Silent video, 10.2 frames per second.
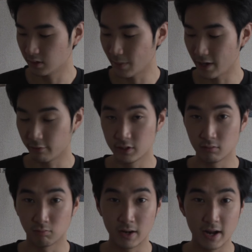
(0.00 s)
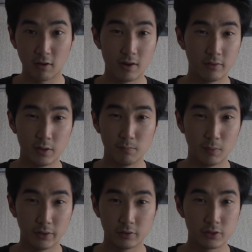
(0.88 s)
the batteries run out every
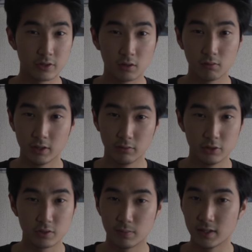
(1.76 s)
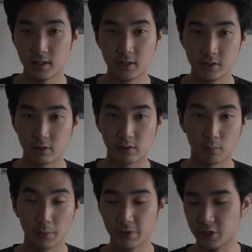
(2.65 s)
month or so, and it would just be easier and
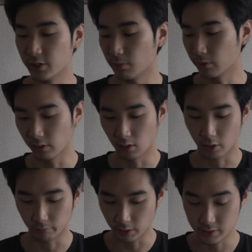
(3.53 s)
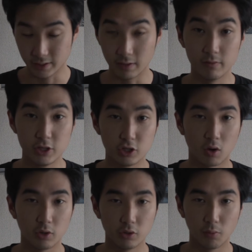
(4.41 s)
probably cheaper in the long run to get
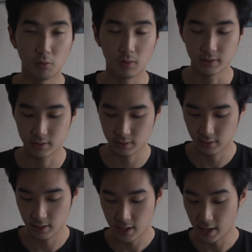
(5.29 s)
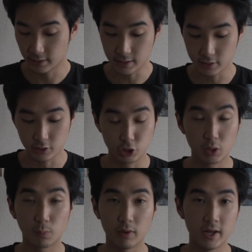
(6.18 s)
rechargeable ones. And they use a
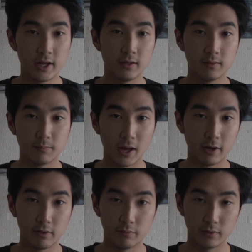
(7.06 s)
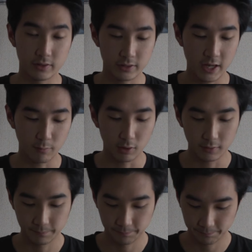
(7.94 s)
AAA battery for this
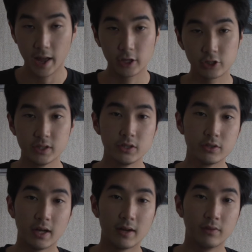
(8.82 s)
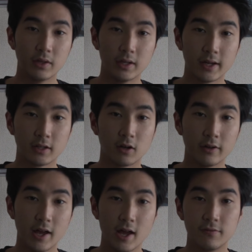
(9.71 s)
camera. I actually used to have the
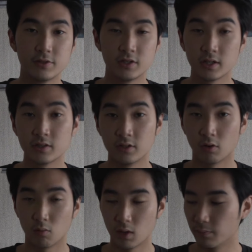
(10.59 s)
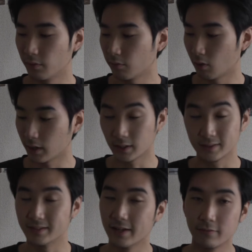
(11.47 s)
Nikon F601 before I
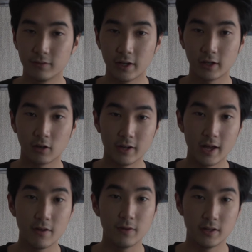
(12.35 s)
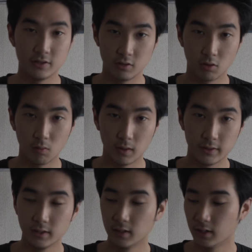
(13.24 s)
got the Nikon
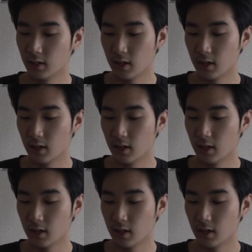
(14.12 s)
F801.